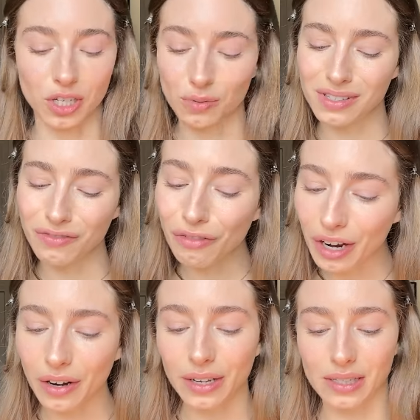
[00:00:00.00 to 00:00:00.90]
She was
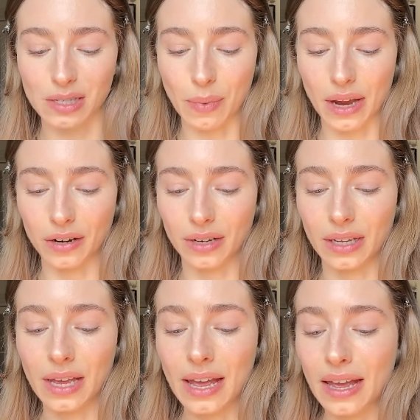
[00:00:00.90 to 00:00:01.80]
very inspiring
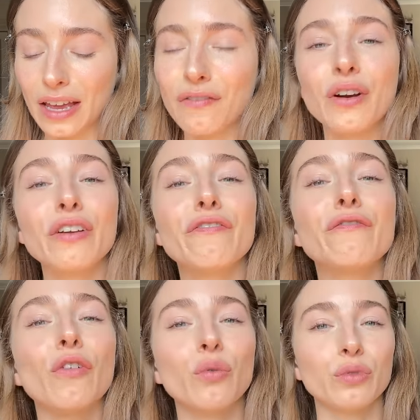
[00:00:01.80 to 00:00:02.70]
and very
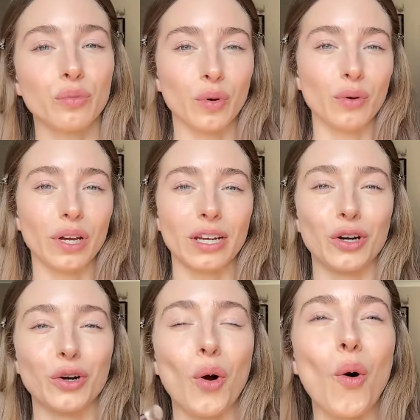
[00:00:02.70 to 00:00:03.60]
vulnerable in
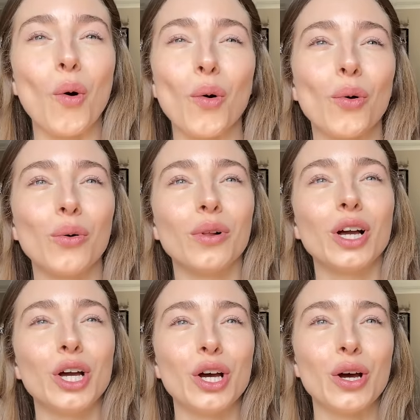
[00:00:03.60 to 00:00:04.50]
her whole
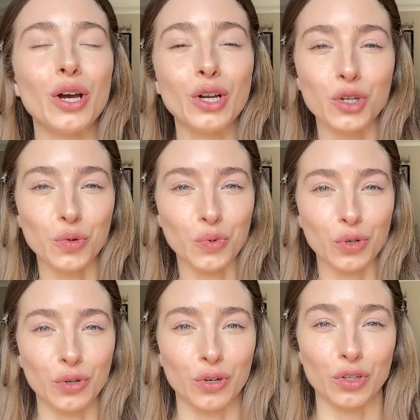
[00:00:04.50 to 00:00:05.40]

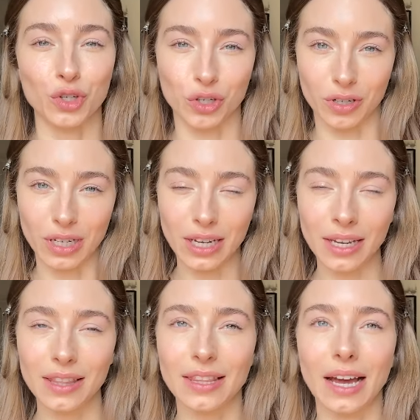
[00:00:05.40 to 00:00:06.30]
entrepreneur journey
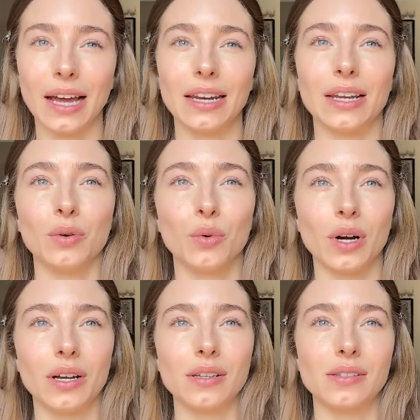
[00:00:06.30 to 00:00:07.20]
that it
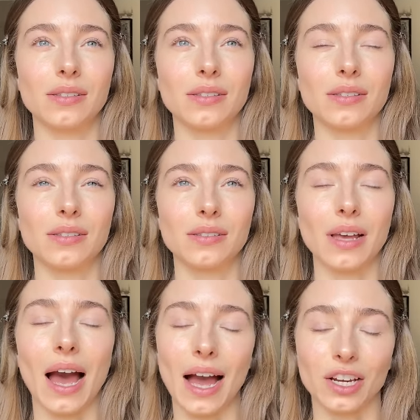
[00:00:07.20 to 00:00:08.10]
was
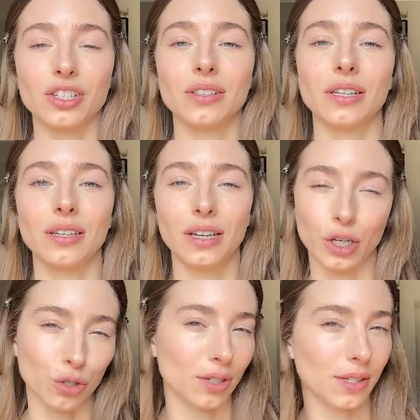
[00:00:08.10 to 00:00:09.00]
actually
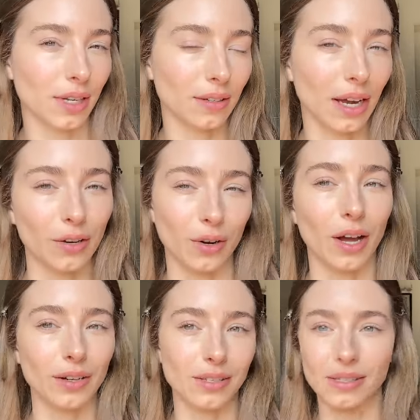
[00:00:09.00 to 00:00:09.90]
interesting. I don't know how
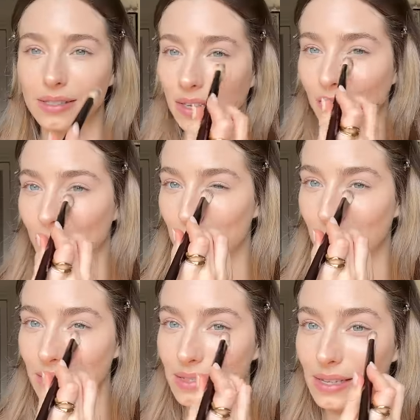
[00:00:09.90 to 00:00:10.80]
to, if it
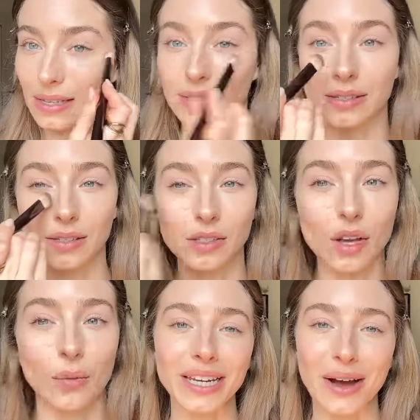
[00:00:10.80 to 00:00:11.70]
makes sense.
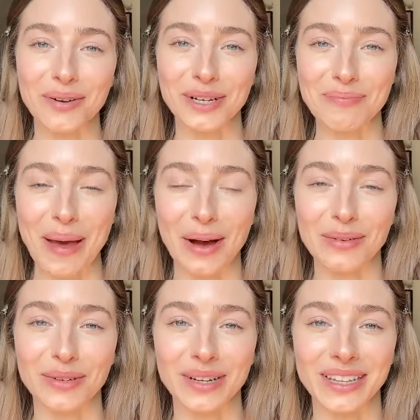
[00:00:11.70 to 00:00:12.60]
So we're now gonna
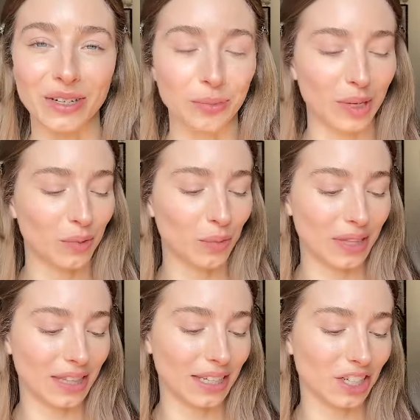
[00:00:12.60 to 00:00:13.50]
powder a little bit
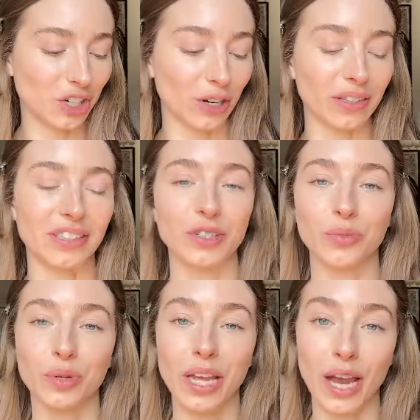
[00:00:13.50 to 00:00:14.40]
with the Charlotte
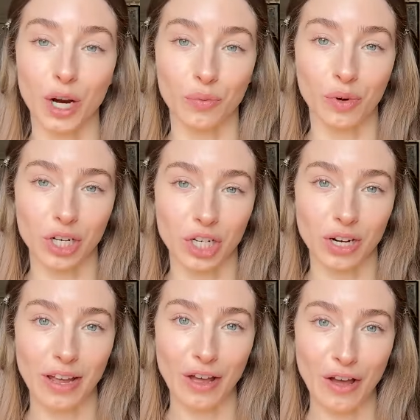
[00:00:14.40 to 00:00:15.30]
Tilbury Airbrush
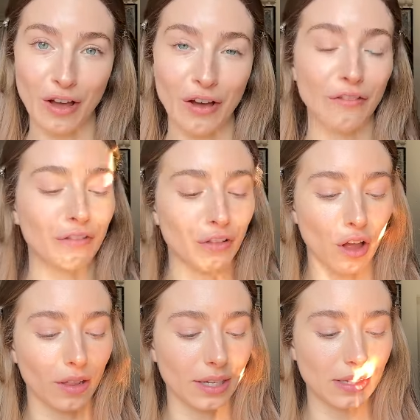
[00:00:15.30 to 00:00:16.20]

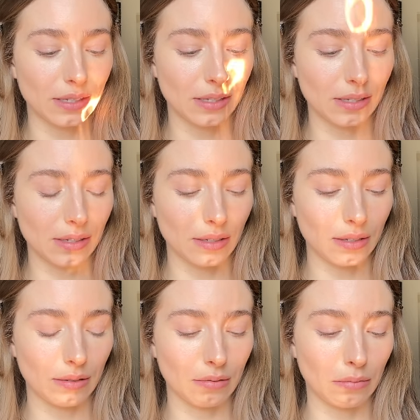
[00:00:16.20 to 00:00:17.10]
Flawless
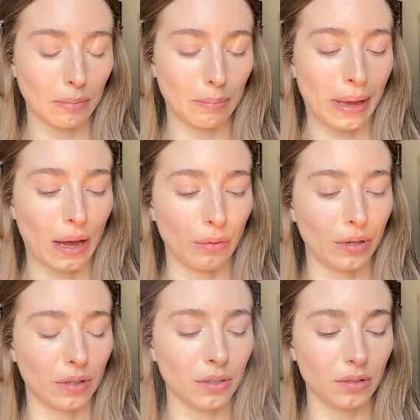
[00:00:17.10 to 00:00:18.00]

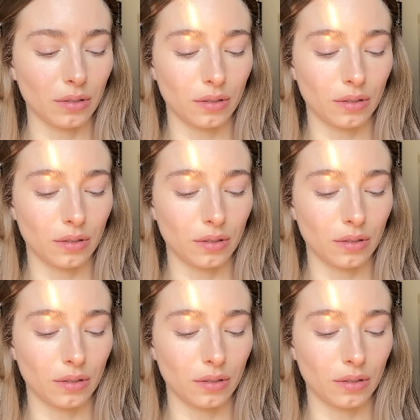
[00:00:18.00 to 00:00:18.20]
Powder.